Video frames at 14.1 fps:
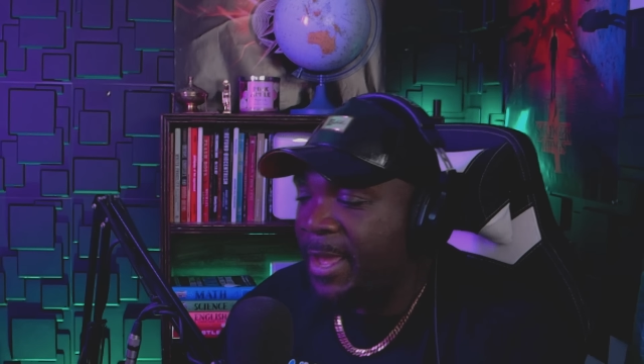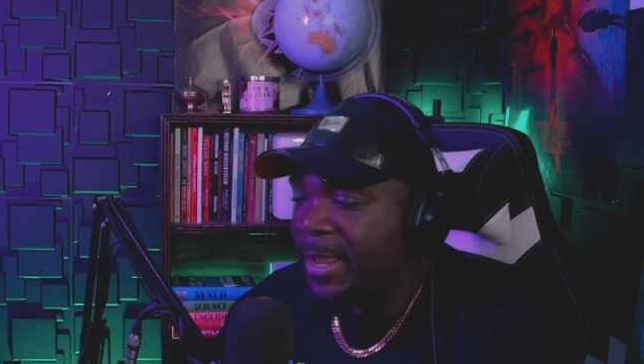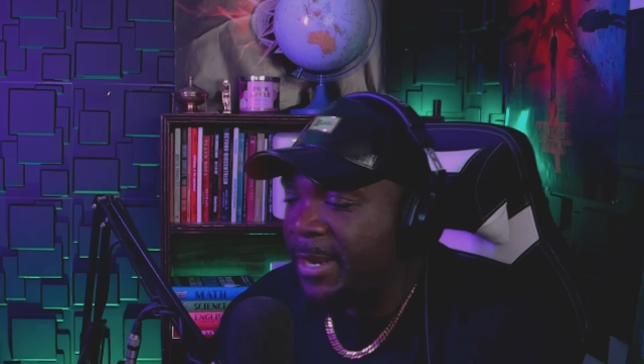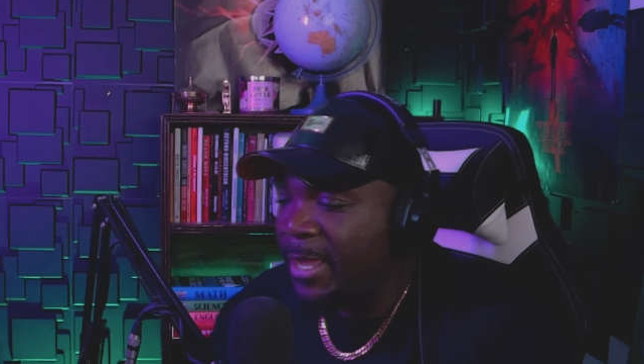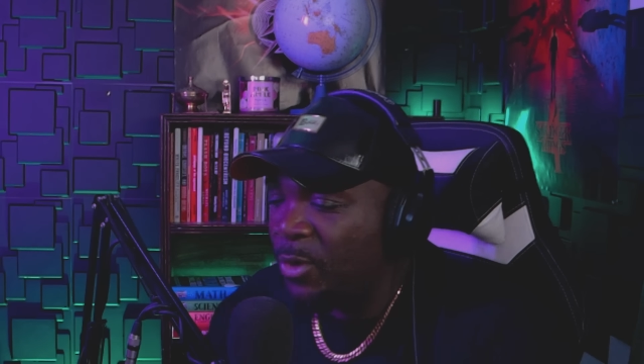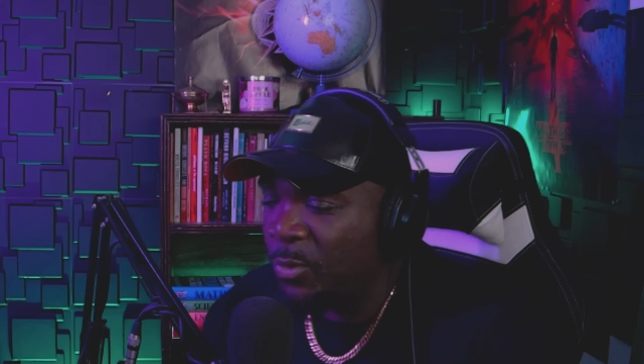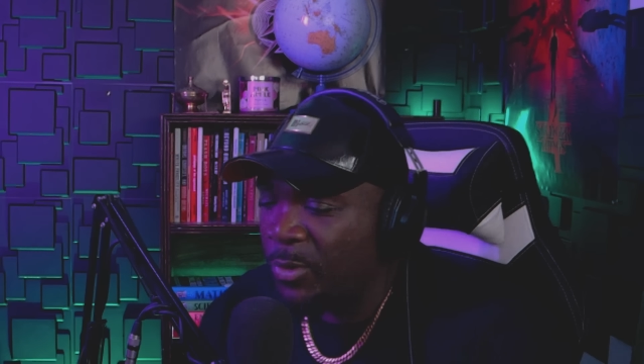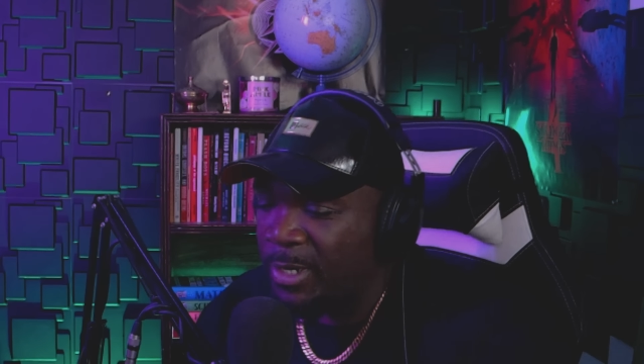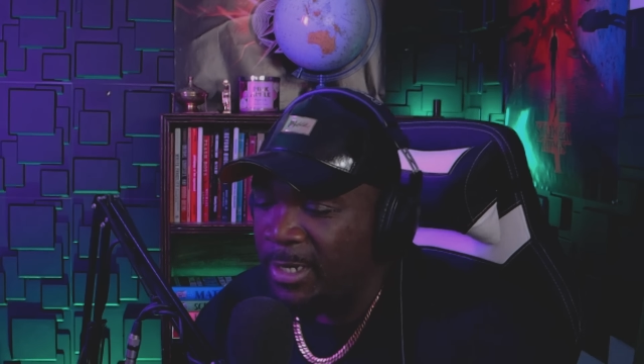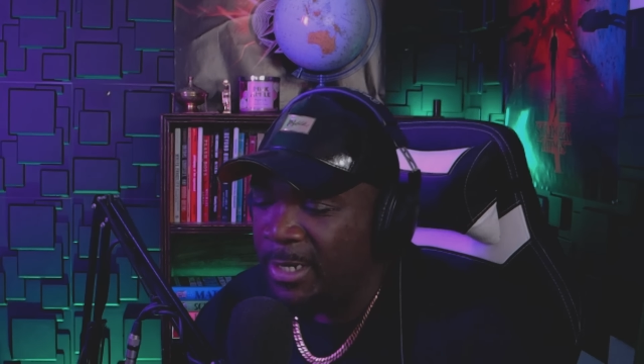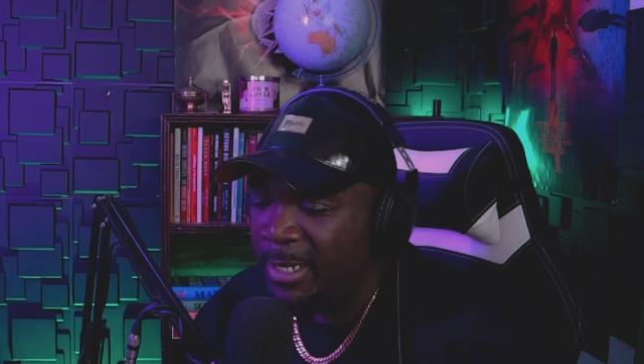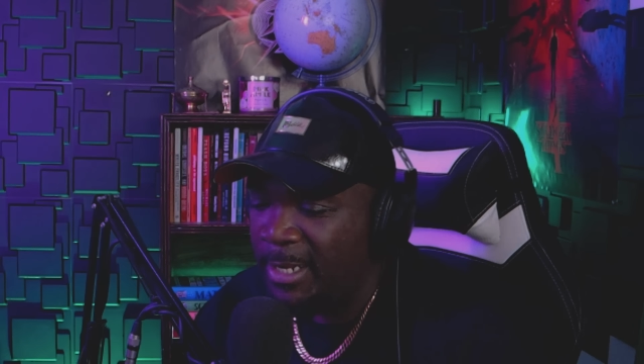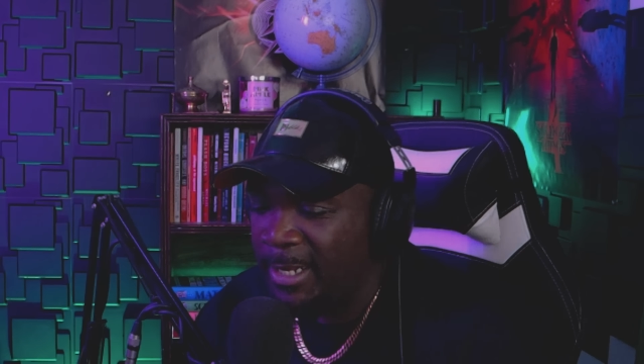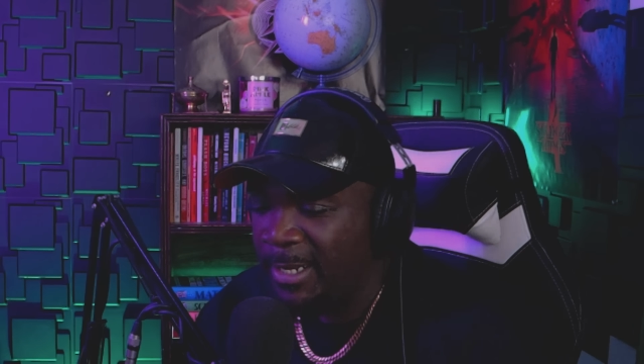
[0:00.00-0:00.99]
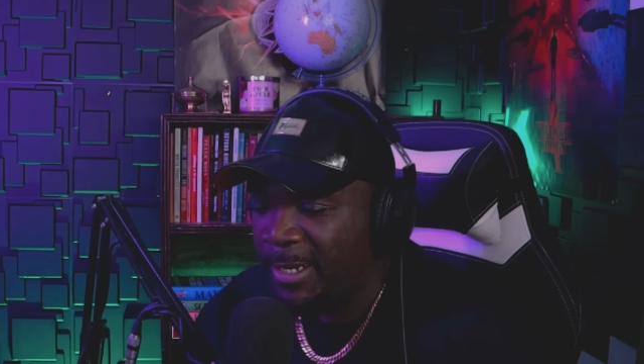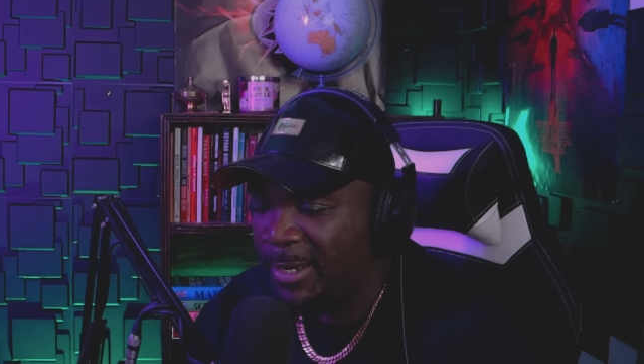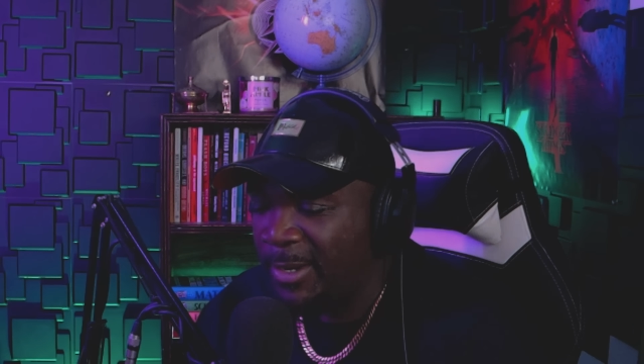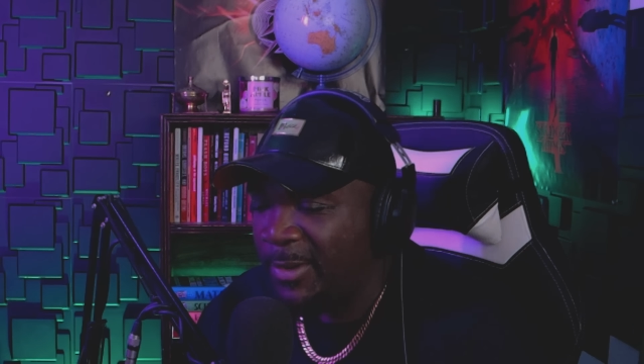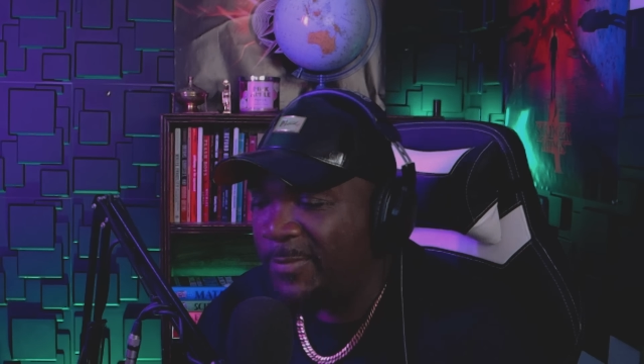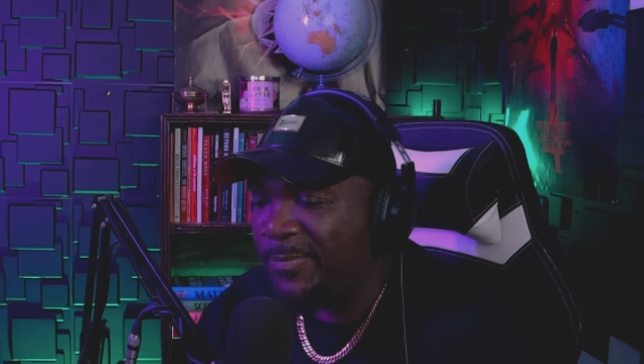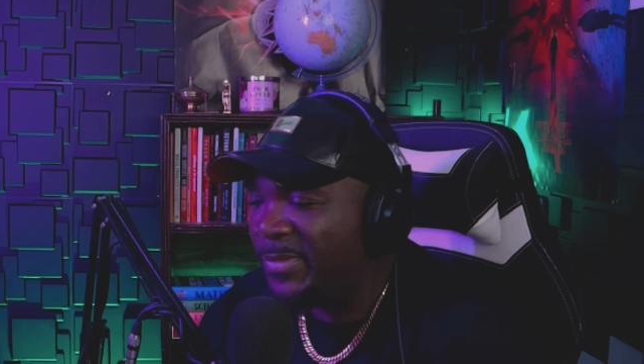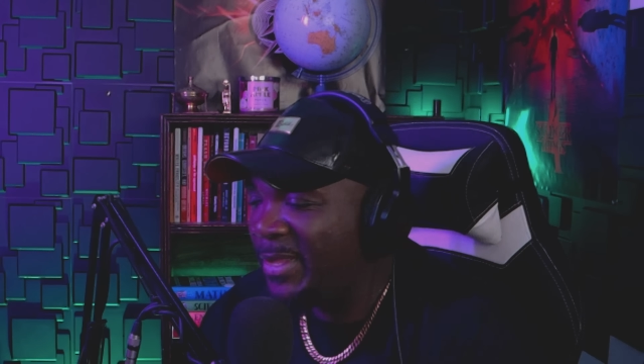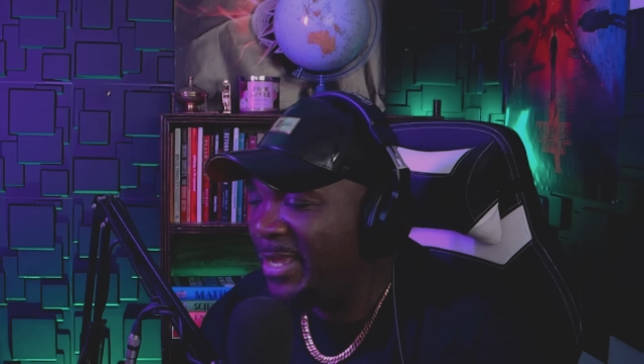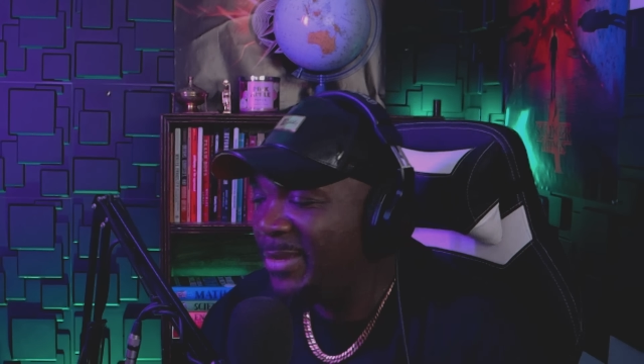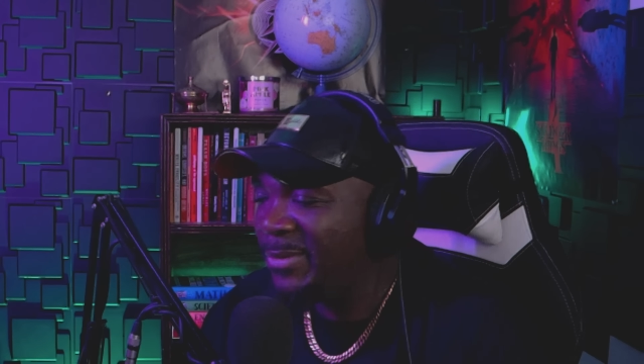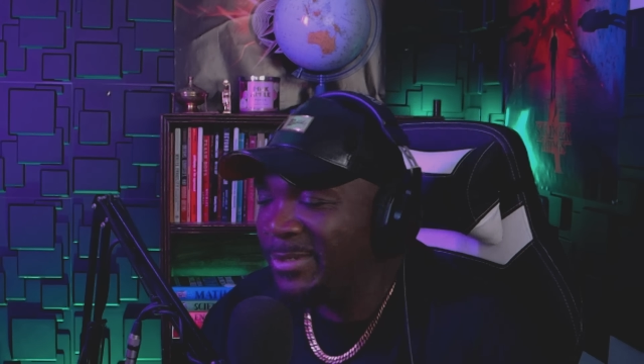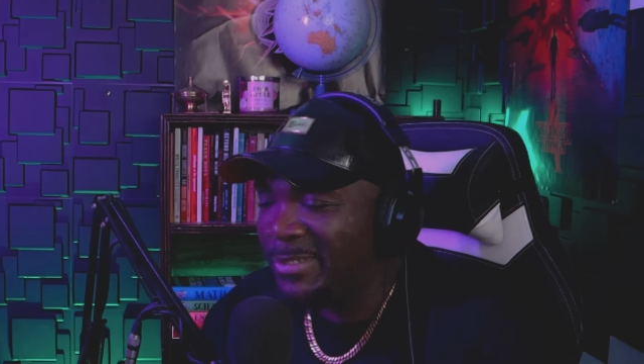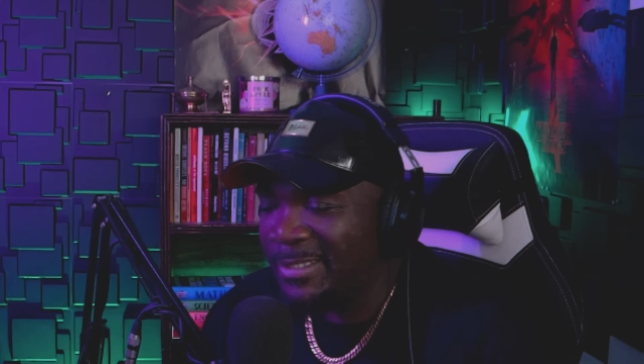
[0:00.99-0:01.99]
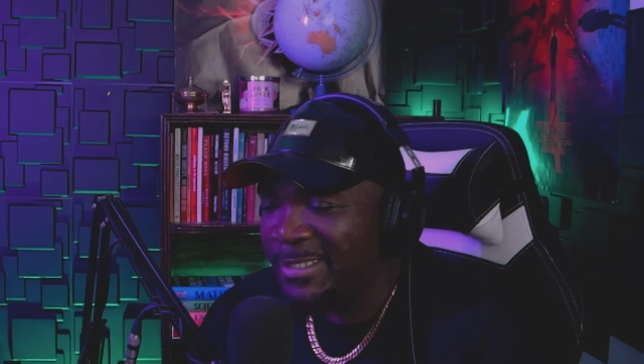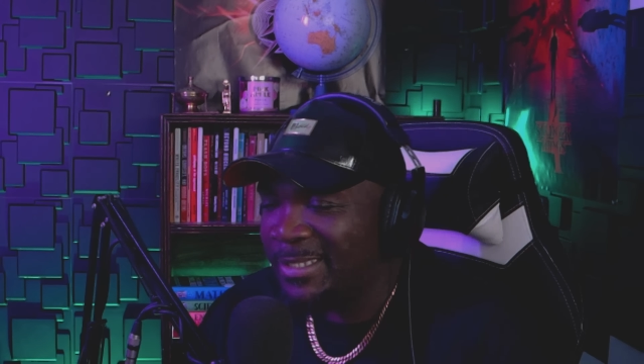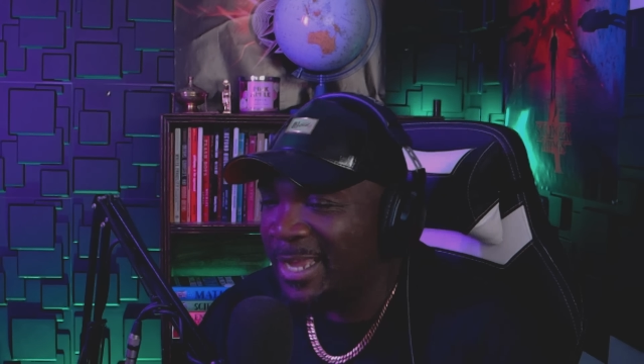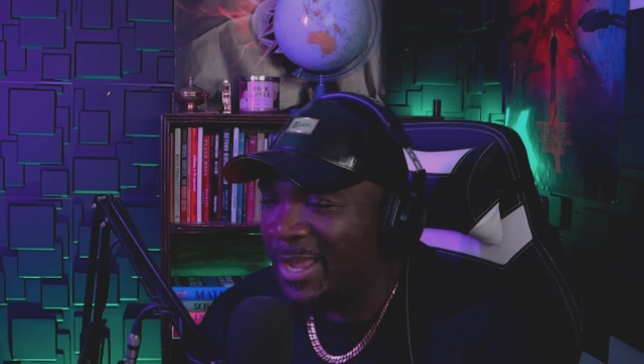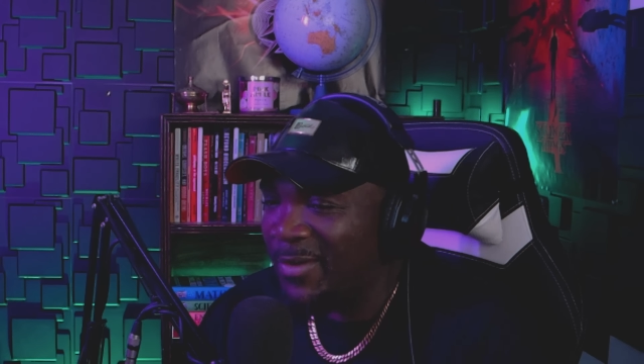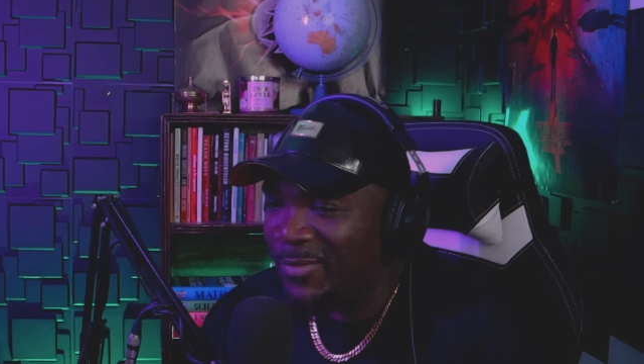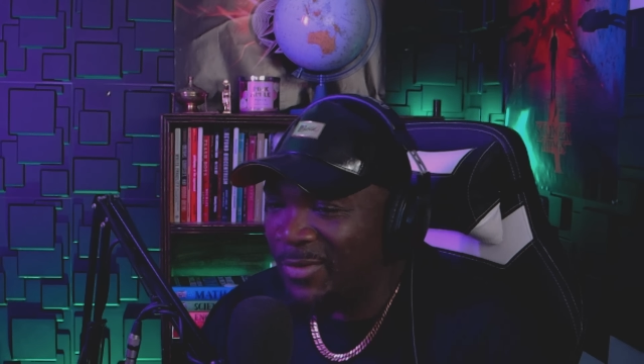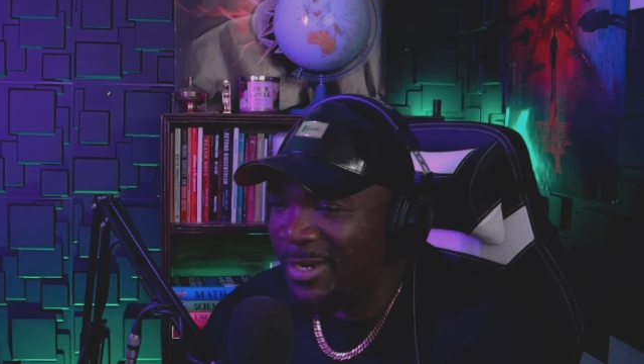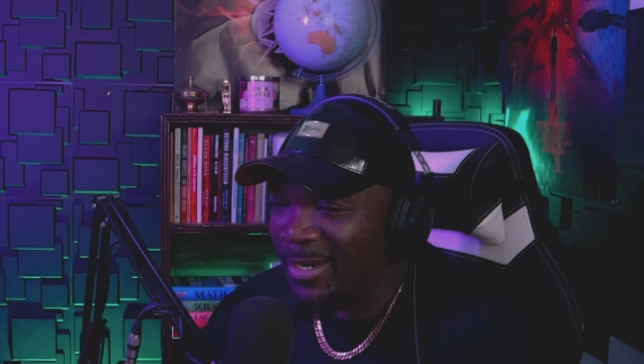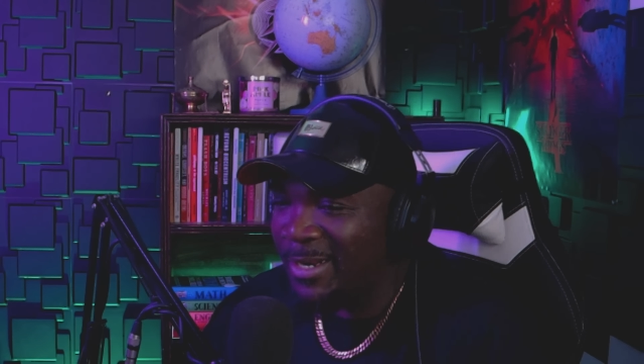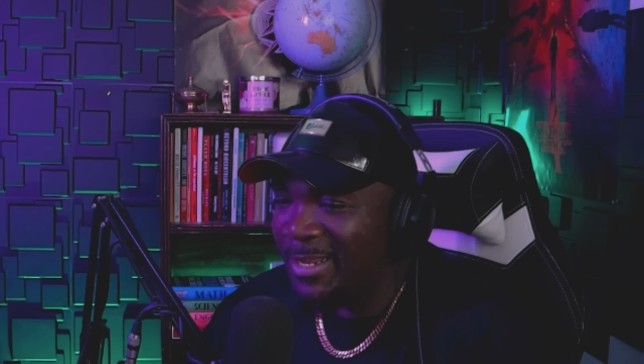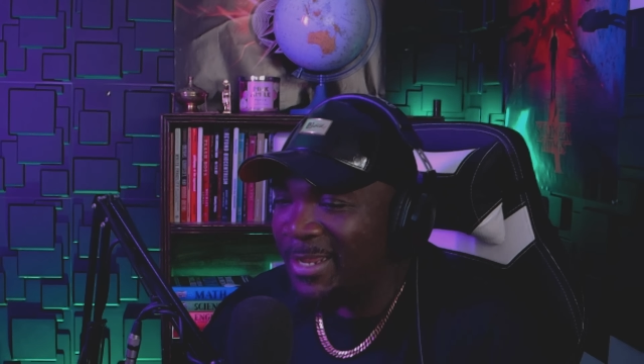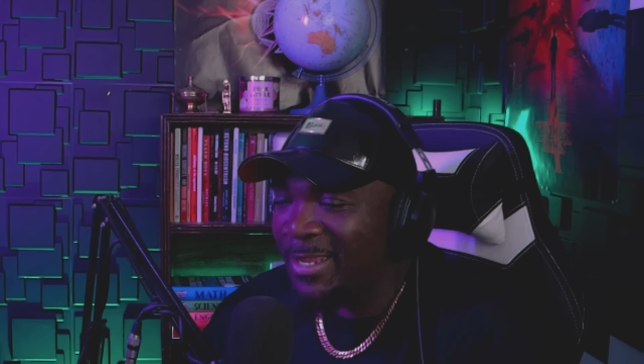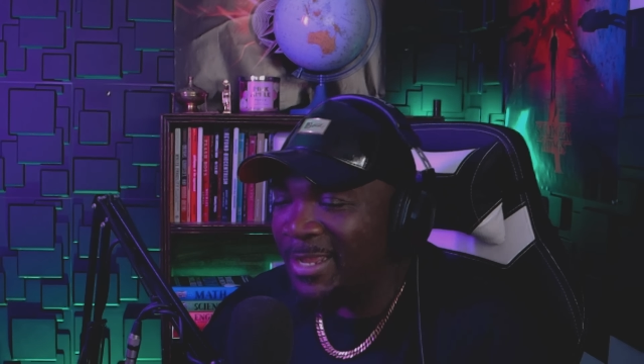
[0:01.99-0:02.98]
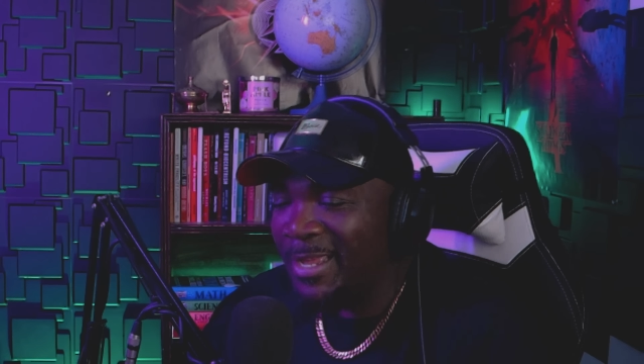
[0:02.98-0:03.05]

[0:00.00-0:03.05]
I like what he did there. That was definitely